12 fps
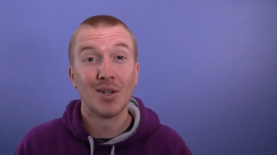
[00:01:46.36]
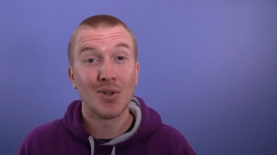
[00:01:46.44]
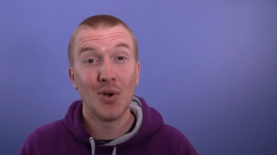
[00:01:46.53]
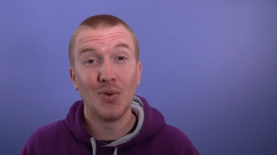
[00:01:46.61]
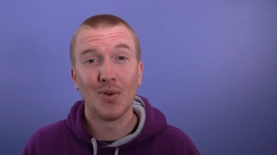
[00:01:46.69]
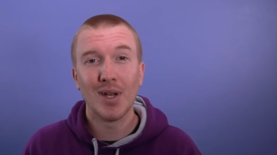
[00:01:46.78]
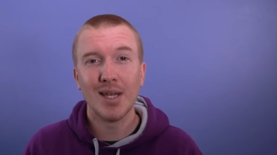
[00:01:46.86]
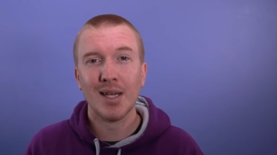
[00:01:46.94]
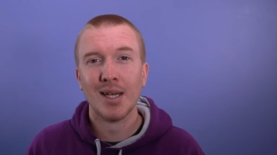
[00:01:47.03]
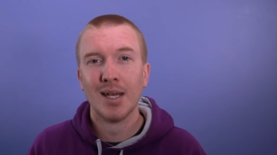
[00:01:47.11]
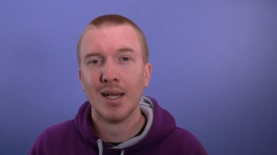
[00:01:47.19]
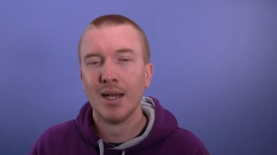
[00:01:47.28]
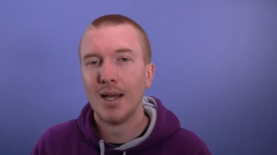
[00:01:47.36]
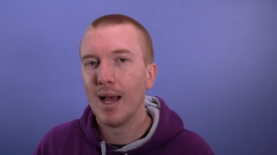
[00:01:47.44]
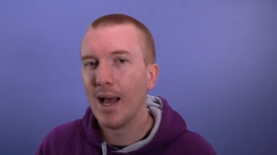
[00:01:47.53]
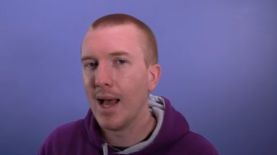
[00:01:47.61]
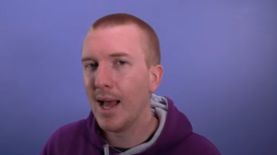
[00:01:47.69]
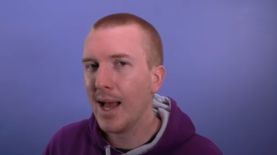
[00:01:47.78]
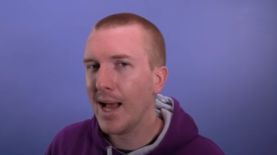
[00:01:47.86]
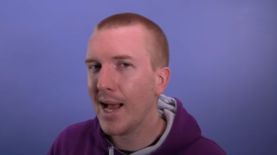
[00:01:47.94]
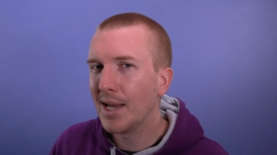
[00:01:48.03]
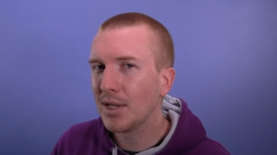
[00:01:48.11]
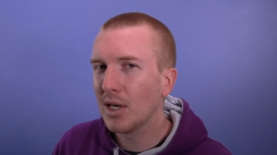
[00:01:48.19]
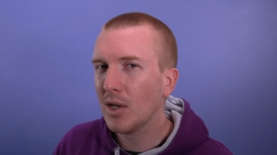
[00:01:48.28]
Cool, right?
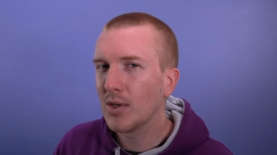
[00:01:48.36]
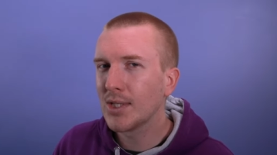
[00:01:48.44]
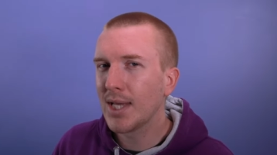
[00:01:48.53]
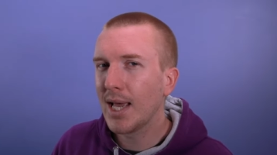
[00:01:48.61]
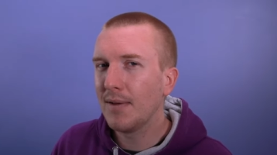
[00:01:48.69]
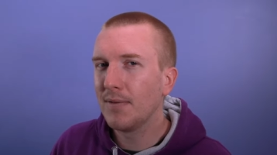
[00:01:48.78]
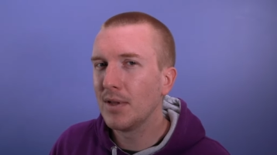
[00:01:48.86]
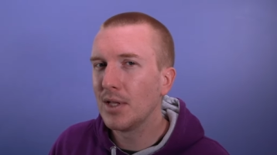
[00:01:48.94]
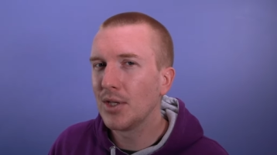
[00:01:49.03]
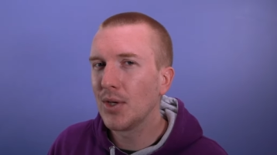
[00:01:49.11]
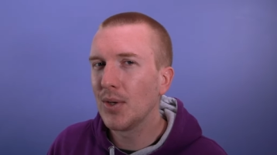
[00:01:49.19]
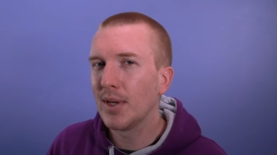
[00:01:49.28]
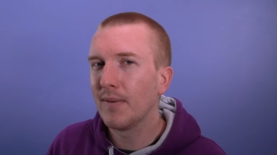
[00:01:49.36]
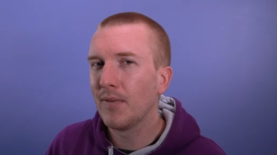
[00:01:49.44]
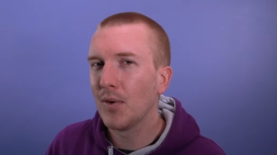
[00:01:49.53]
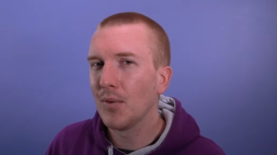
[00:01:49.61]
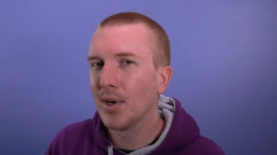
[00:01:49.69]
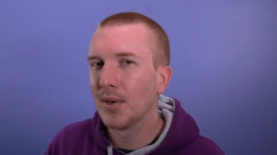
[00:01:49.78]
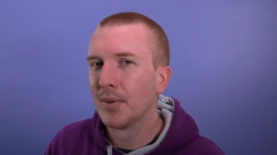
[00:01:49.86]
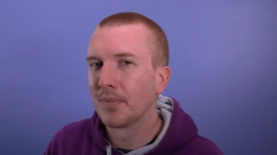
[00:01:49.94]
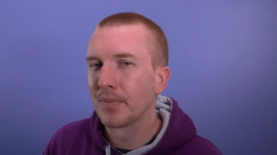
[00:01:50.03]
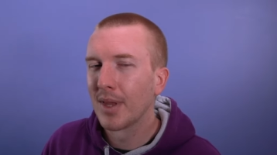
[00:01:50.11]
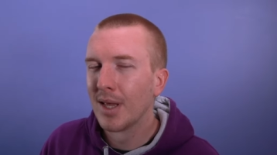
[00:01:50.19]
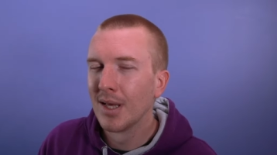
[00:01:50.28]
And a lot safer than doing it for real.
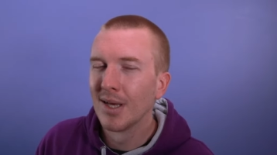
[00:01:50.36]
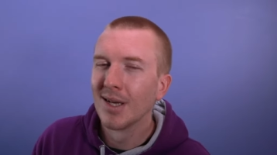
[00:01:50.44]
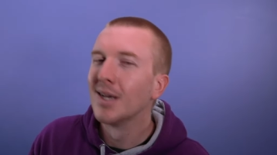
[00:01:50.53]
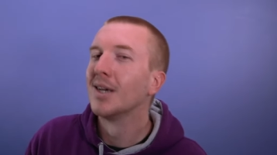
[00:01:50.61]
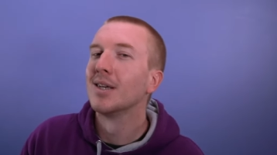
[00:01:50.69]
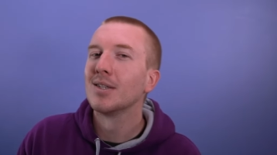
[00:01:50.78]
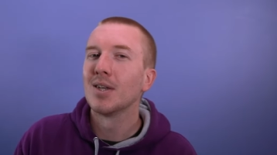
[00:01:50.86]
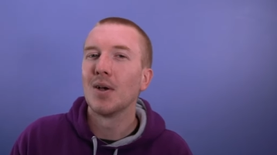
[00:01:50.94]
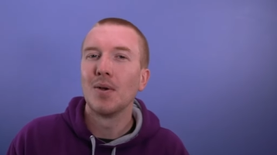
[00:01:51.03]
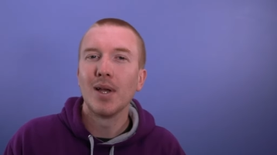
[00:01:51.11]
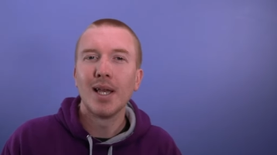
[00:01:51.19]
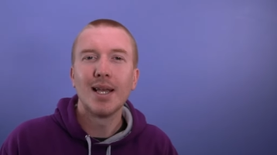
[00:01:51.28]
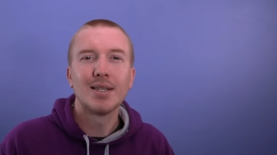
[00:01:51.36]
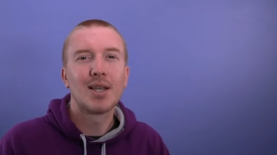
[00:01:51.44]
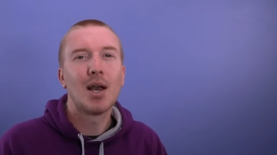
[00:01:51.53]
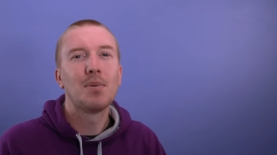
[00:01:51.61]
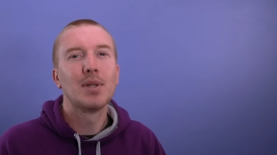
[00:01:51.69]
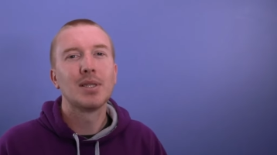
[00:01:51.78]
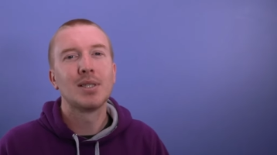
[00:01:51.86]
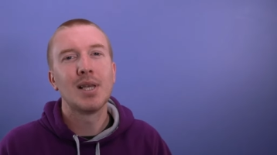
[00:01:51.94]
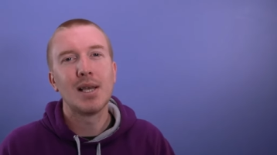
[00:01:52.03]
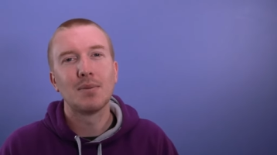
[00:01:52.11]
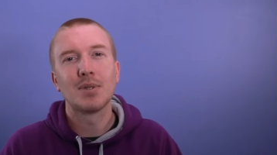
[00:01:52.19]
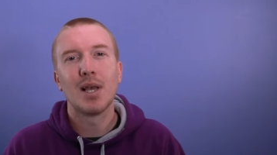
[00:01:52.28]
So here's a couple of
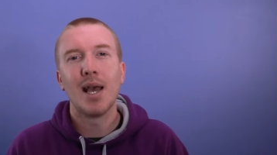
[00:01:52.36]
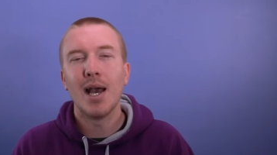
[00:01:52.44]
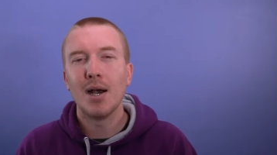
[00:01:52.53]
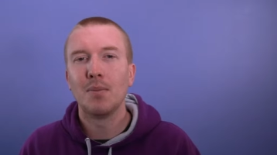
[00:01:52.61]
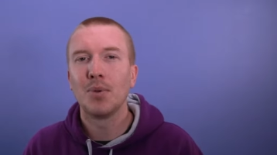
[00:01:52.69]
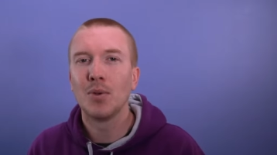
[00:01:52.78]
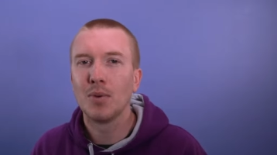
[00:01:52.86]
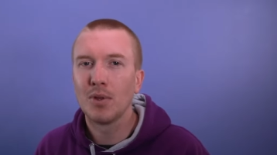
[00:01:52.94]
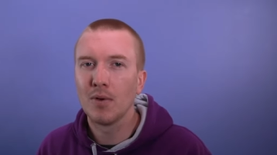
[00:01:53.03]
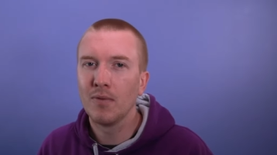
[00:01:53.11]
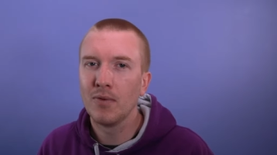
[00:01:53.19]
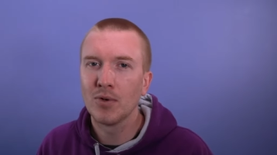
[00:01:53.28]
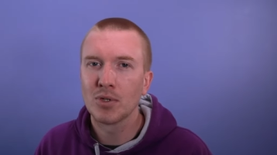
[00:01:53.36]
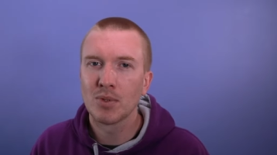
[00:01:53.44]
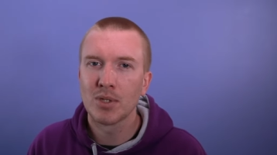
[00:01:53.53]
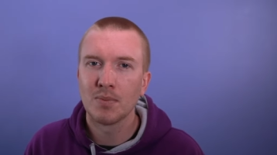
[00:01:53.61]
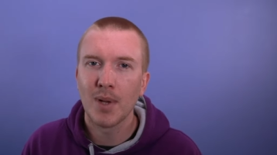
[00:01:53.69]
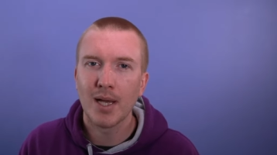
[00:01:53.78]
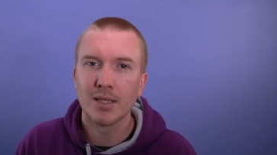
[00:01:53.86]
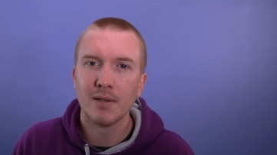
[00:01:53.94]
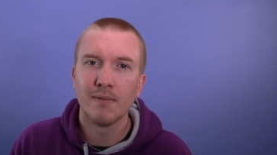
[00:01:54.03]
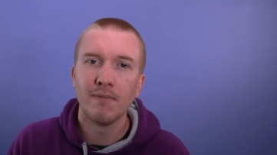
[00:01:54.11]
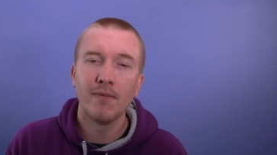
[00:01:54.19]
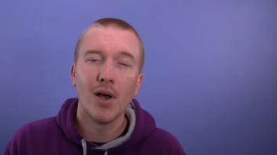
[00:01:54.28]
tips to help you with your forced
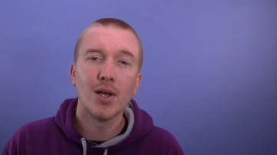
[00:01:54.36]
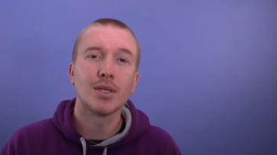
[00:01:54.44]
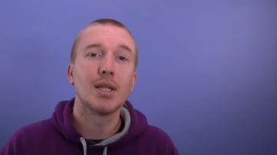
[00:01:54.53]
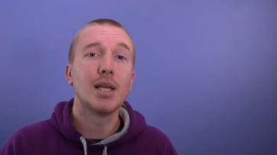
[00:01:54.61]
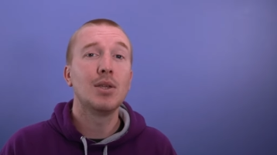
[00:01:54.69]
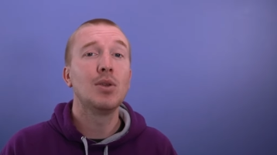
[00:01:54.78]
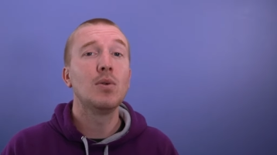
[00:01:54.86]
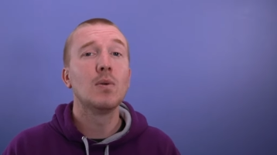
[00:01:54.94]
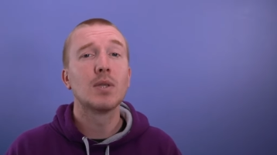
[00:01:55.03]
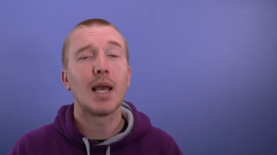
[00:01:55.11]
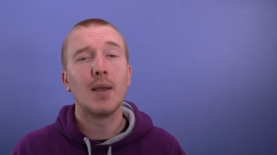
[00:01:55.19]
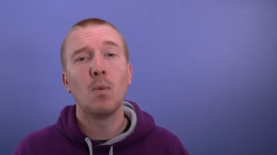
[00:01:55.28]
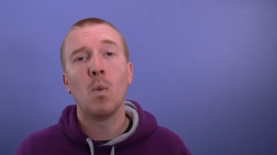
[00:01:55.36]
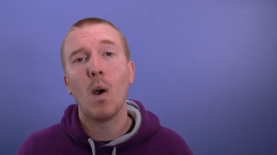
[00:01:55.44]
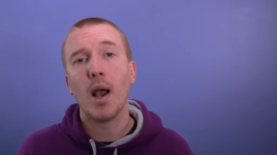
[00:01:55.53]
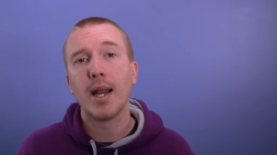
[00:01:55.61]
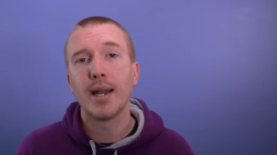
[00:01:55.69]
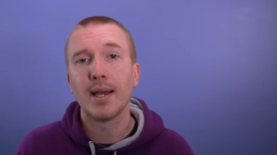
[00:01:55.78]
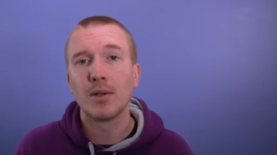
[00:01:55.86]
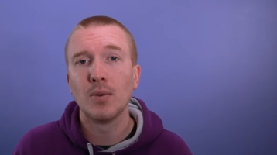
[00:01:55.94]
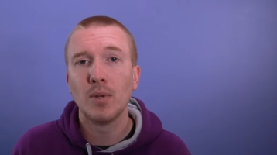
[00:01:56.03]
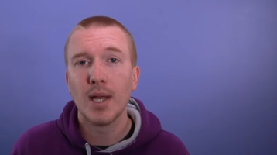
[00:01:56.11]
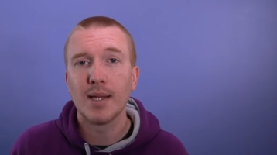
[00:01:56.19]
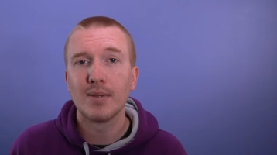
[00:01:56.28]
perspective. Firstly, use a wide angle
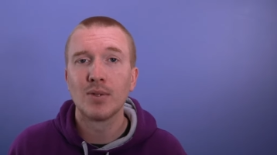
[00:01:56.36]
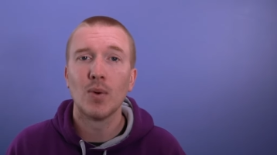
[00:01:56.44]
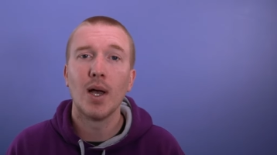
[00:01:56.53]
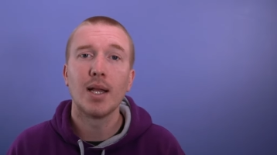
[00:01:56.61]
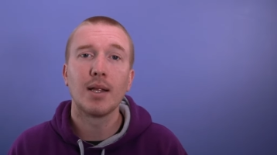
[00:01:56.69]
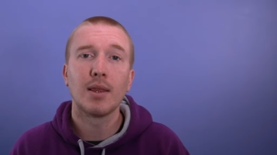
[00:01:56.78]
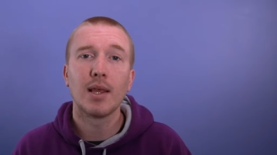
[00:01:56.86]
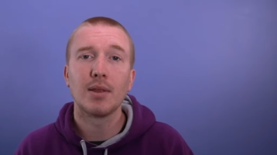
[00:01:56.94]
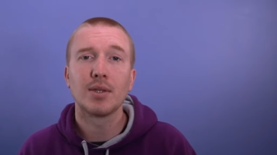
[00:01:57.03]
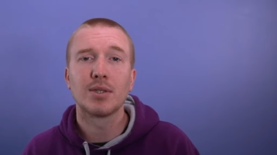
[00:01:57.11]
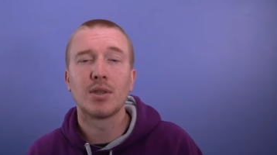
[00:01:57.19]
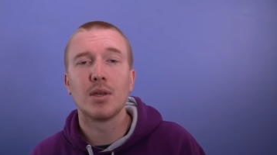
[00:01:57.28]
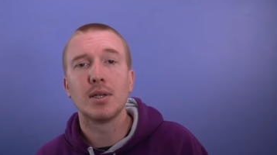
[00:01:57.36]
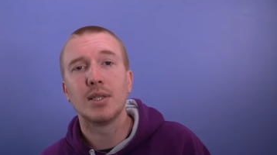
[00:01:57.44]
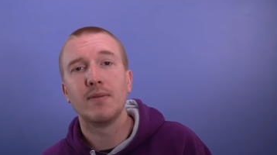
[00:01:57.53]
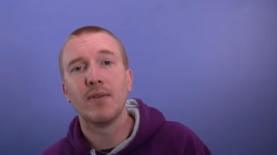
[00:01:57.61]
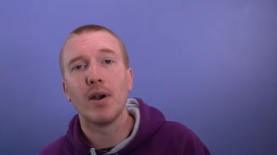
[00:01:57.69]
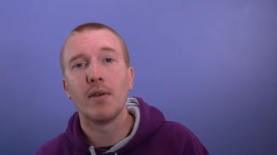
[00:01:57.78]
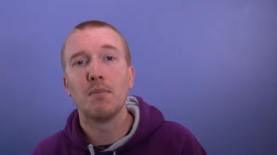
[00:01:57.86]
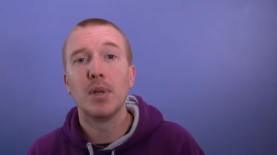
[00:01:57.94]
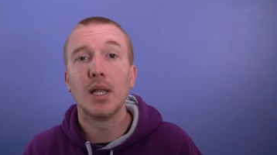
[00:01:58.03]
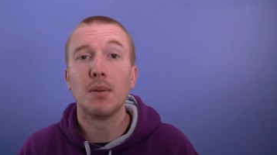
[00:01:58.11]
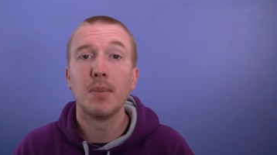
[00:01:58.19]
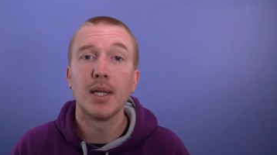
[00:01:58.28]
lens or anything that's
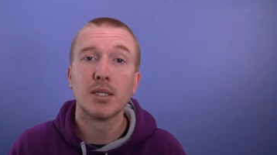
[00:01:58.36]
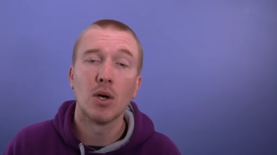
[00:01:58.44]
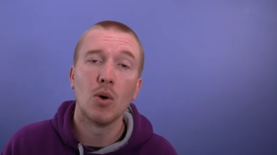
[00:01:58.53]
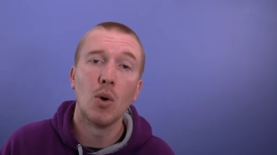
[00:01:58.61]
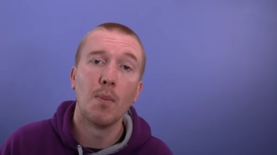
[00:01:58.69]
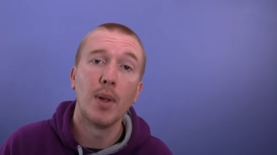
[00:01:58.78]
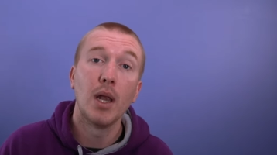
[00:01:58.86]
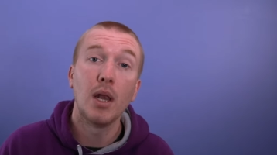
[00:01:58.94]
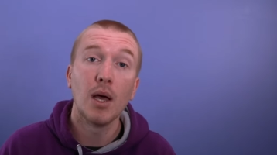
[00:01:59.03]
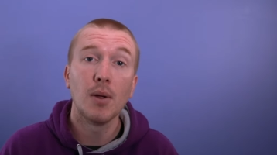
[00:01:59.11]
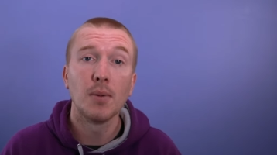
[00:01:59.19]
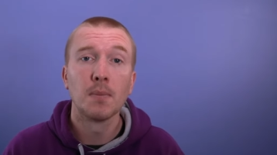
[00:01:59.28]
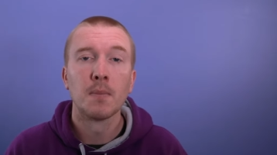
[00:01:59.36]
35mm or below.